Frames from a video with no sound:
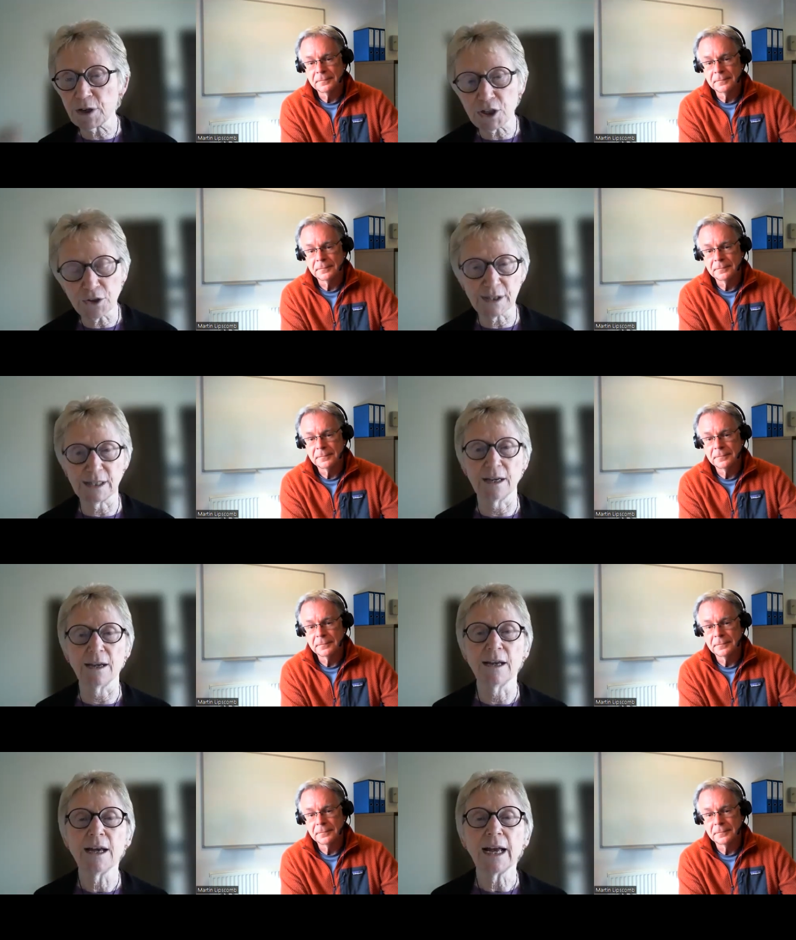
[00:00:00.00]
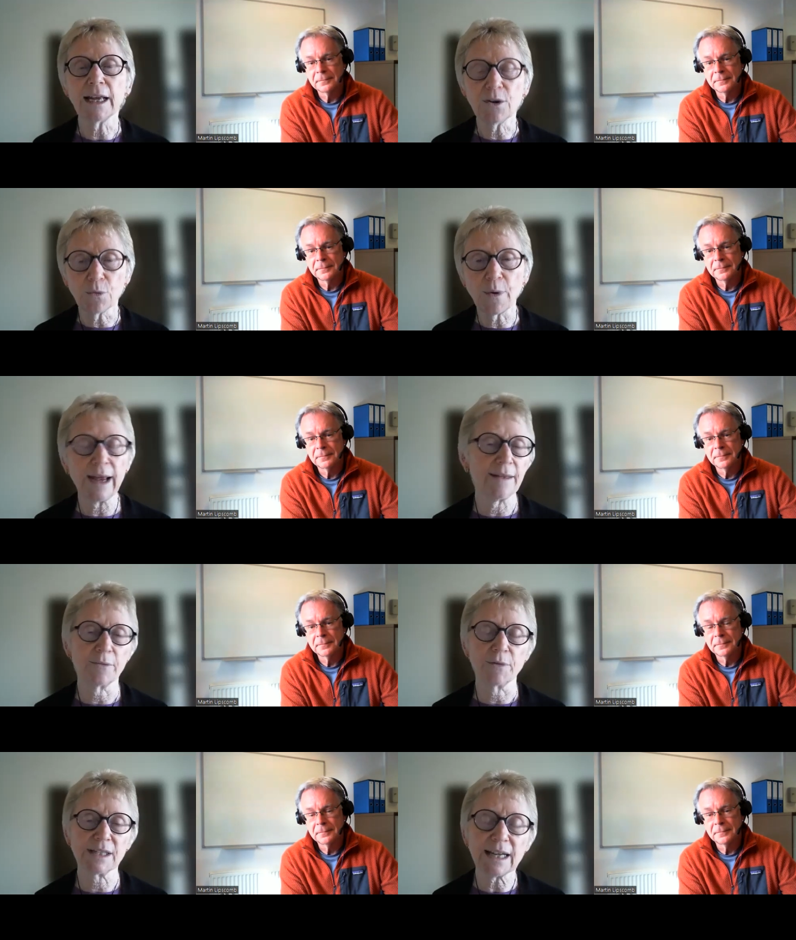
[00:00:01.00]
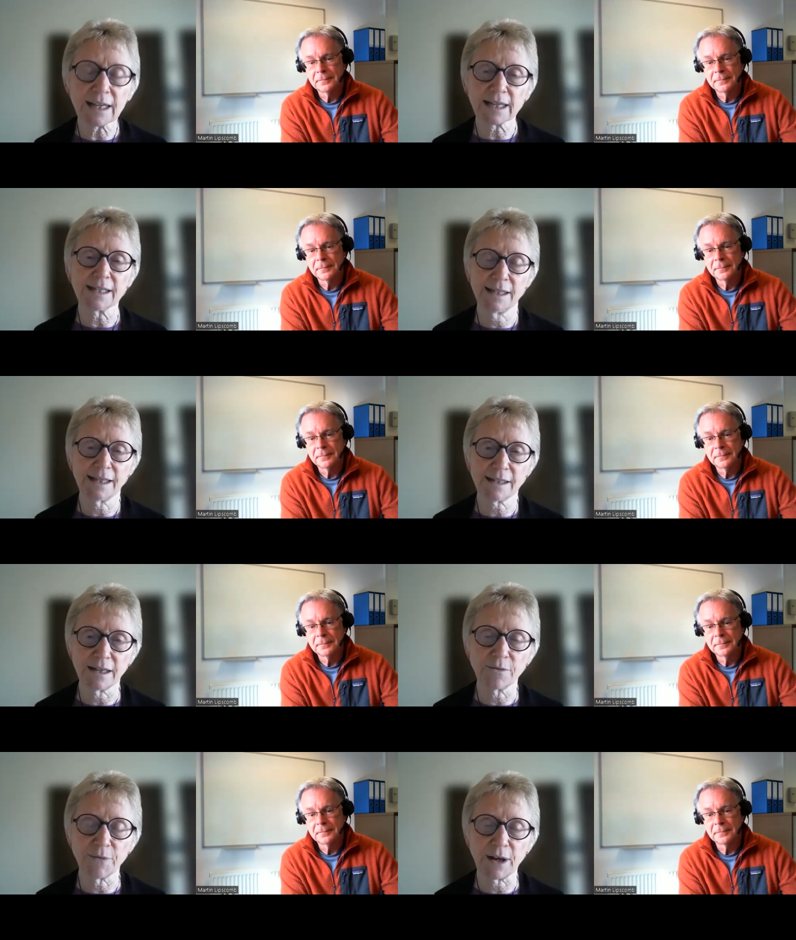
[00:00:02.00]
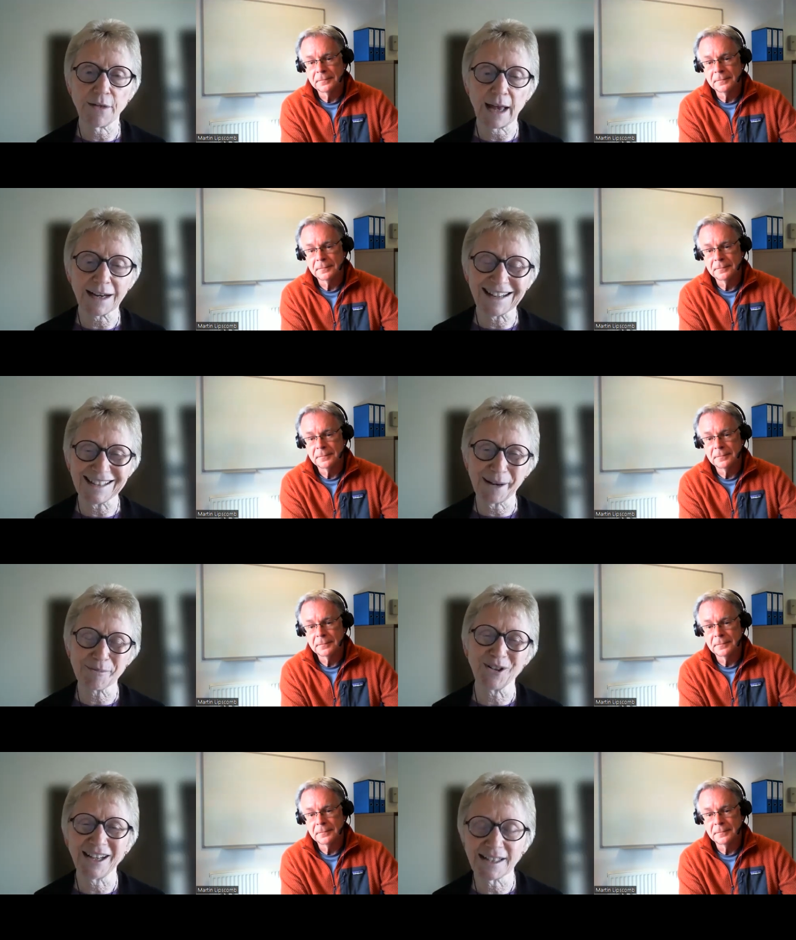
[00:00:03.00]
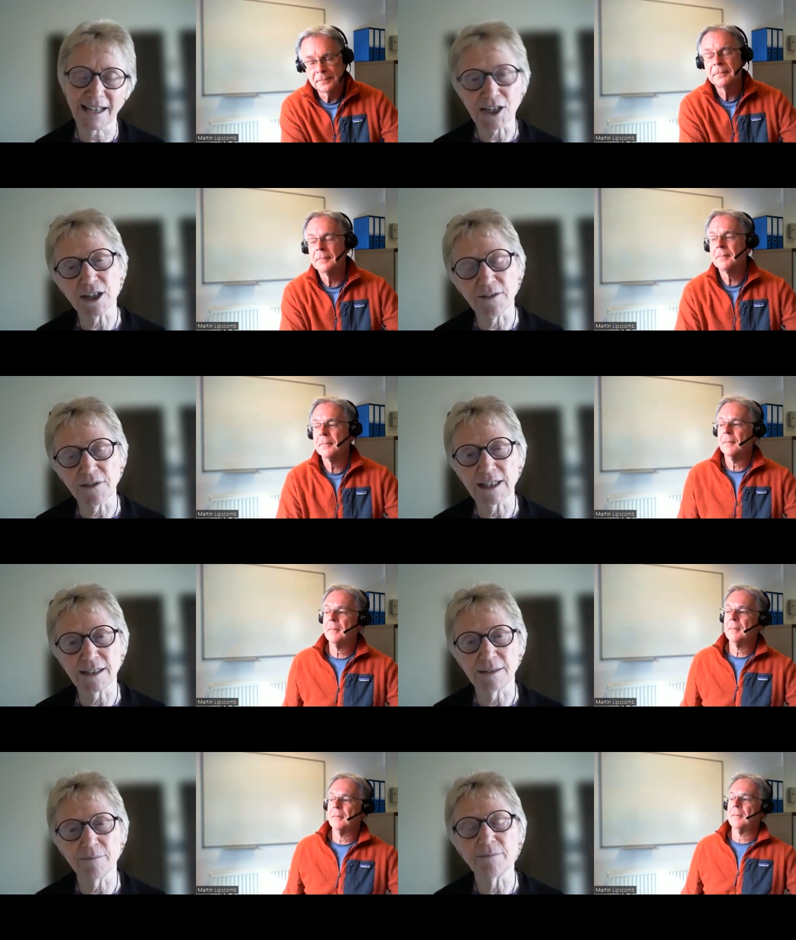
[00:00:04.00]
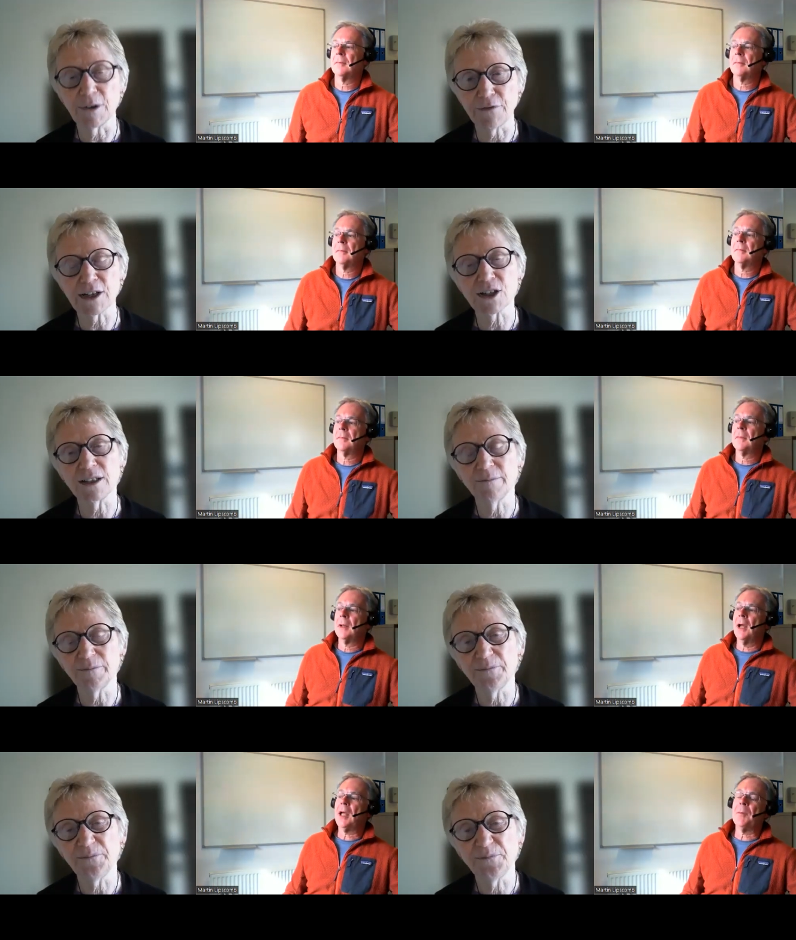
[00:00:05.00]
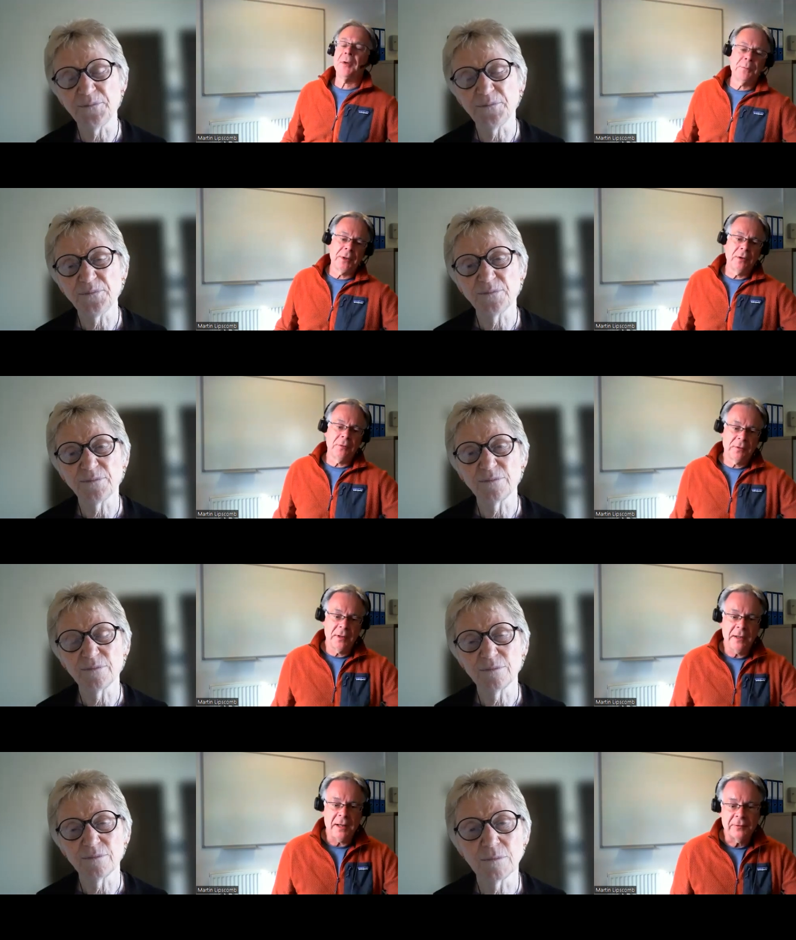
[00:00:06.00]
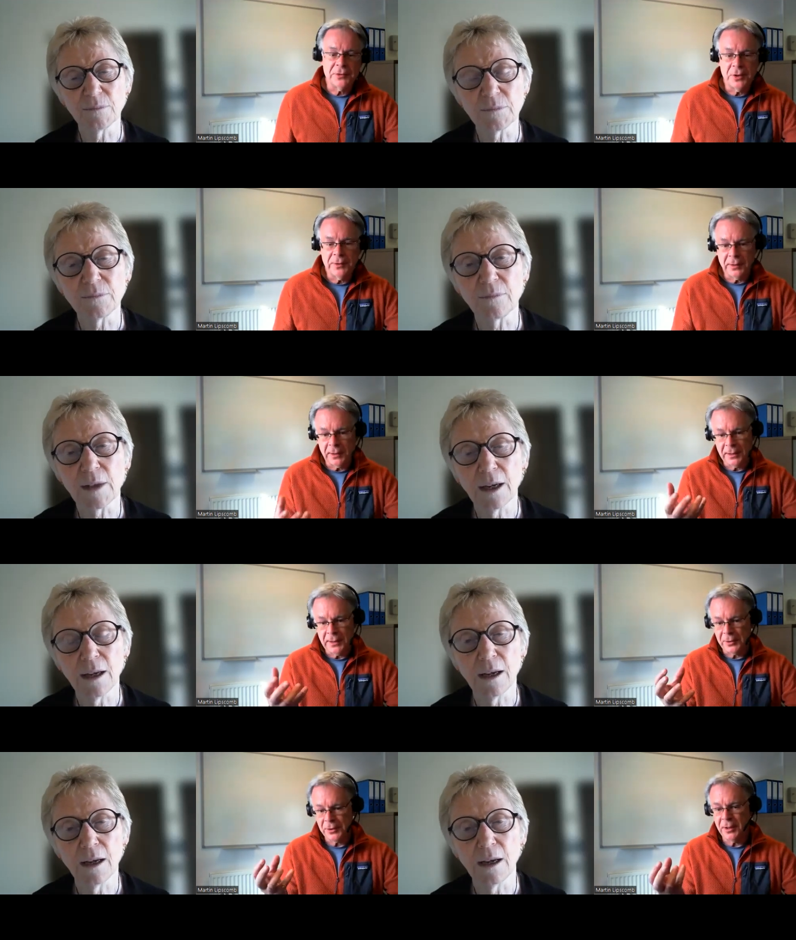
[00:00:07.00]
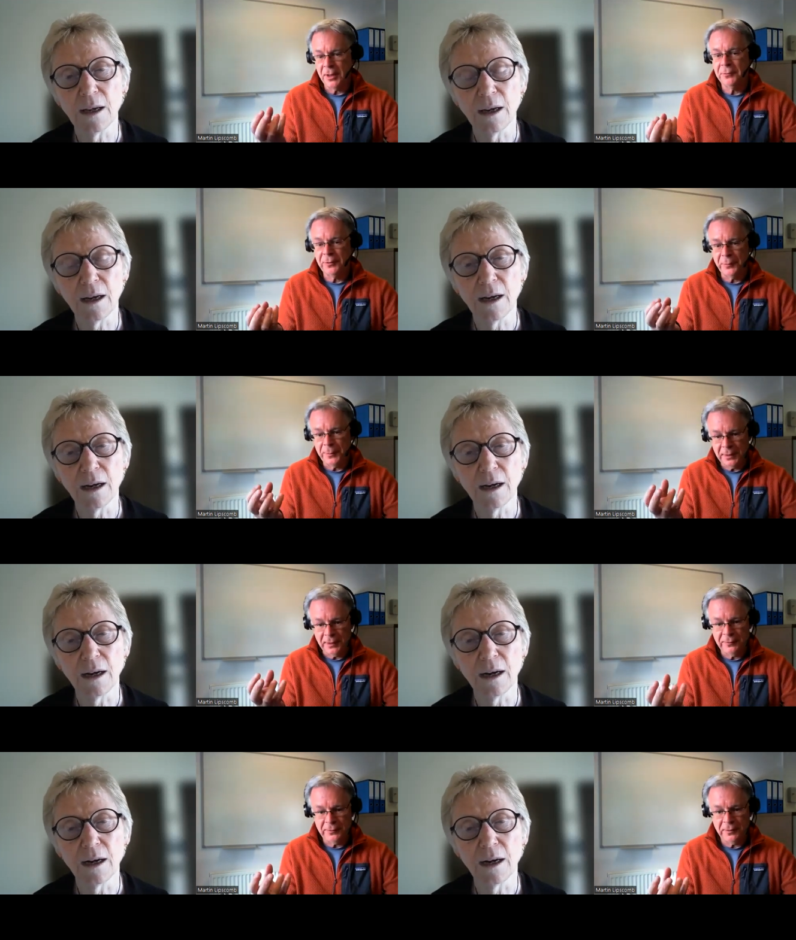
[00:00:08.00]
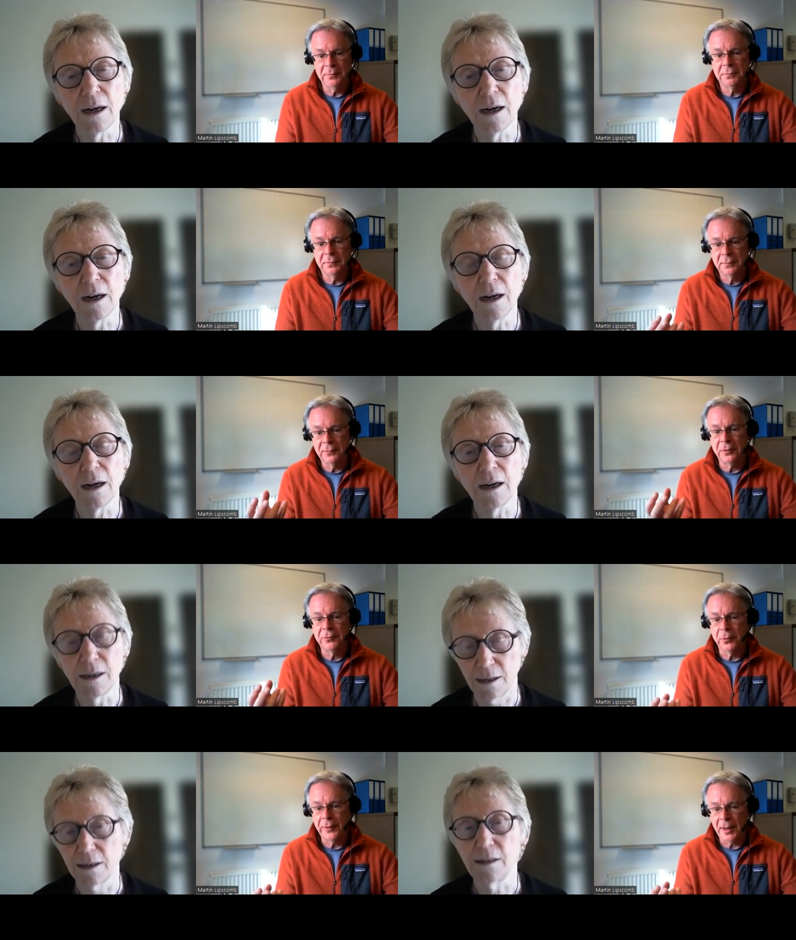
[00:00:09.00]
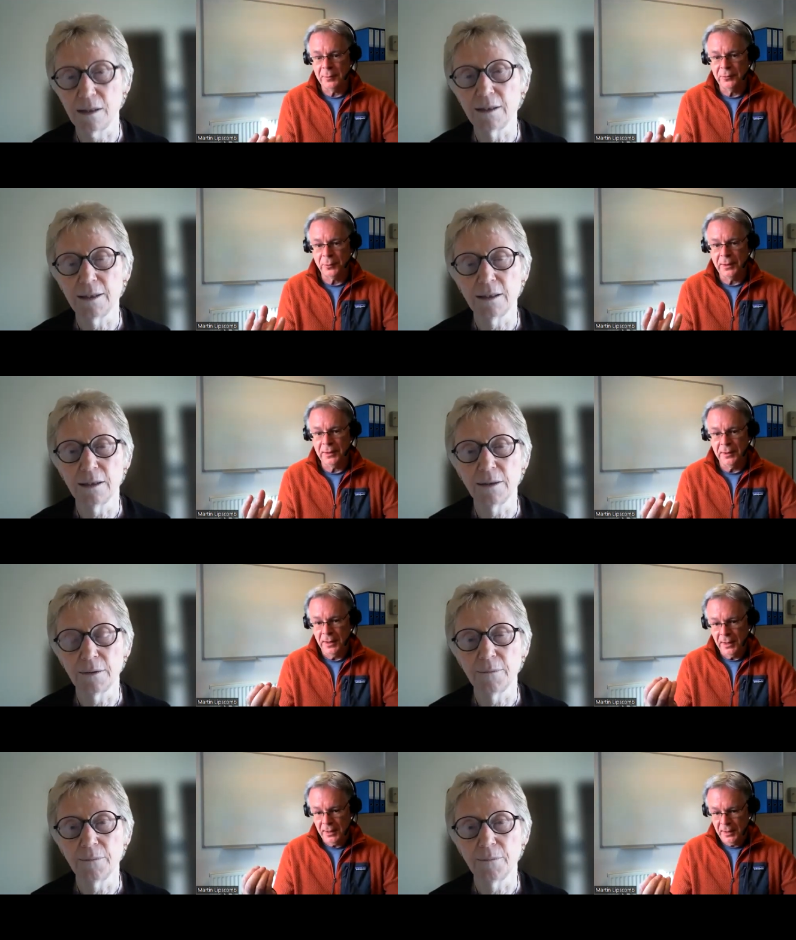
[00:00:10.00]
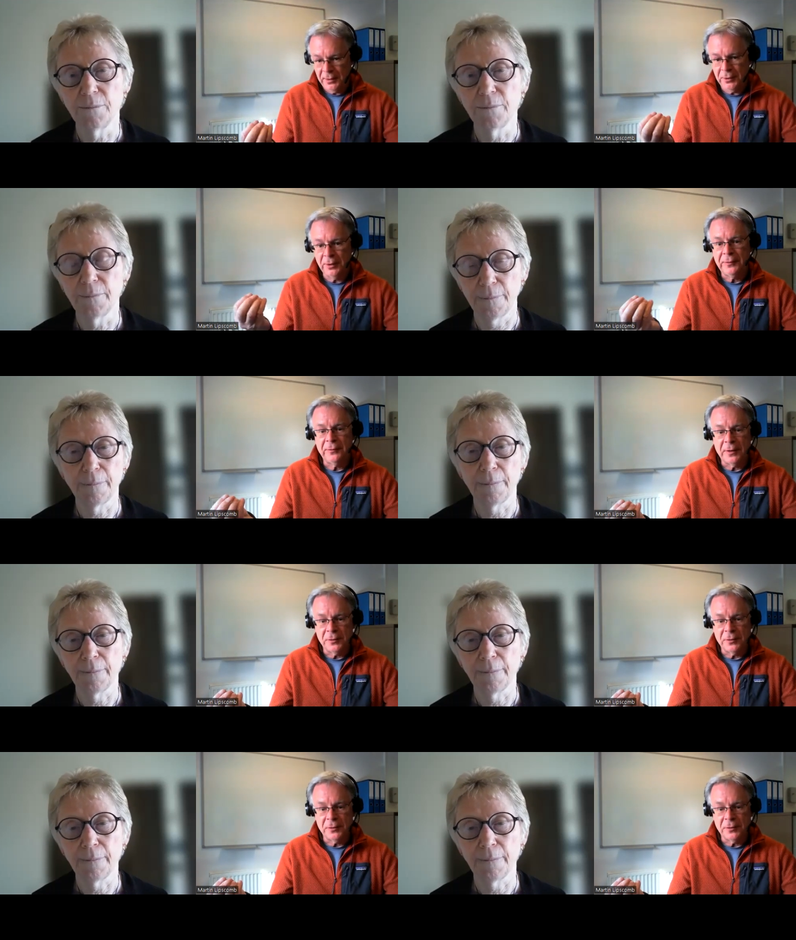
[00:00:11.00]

Speaker 1: reducing in a way that was inconsistent with that conceptualization of this profession
Speaker 2: okay but, but you, in essence you think the connection that i was just beginning to to draw there between nursing's